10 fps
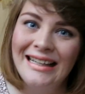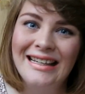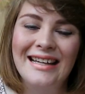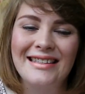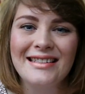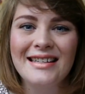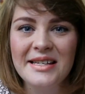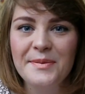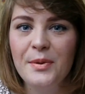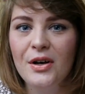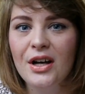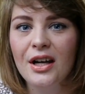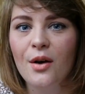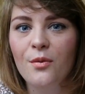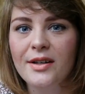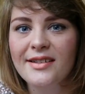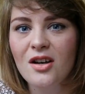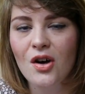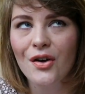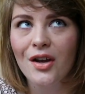Yes, this book was
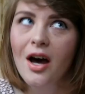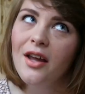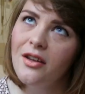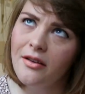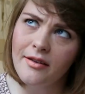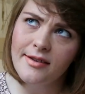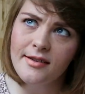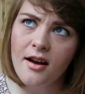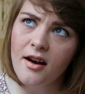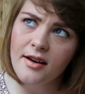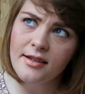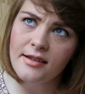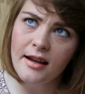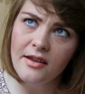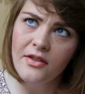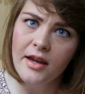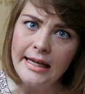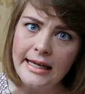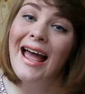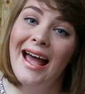called Under the Stars, I
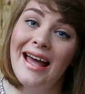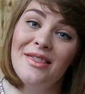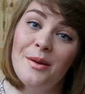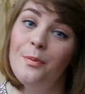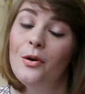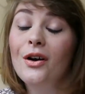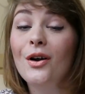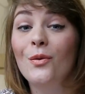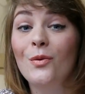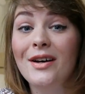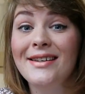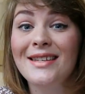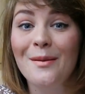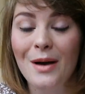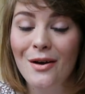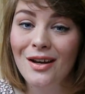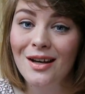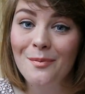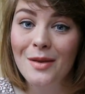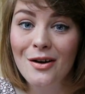think, and the book was about
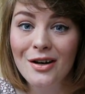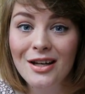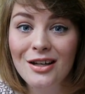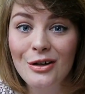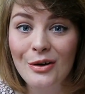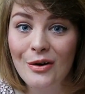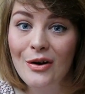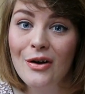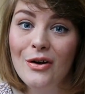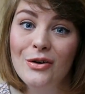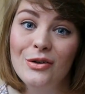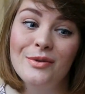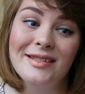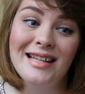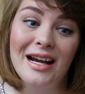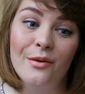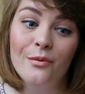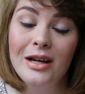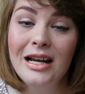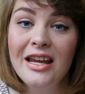an American girl who was like
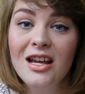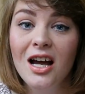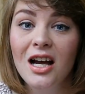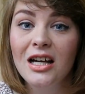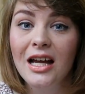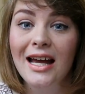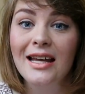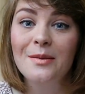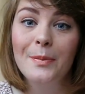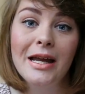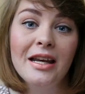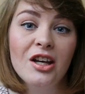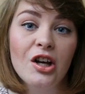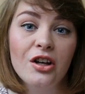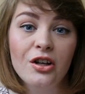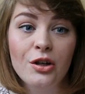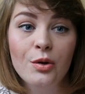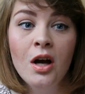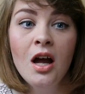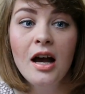really young and dependent on her
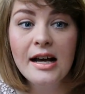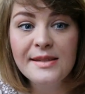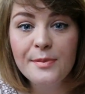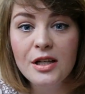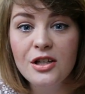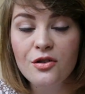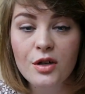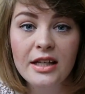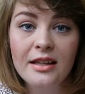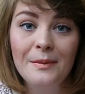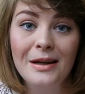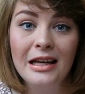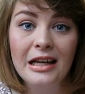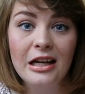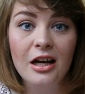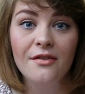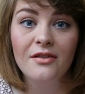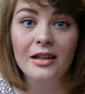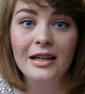new husband during the beginning of the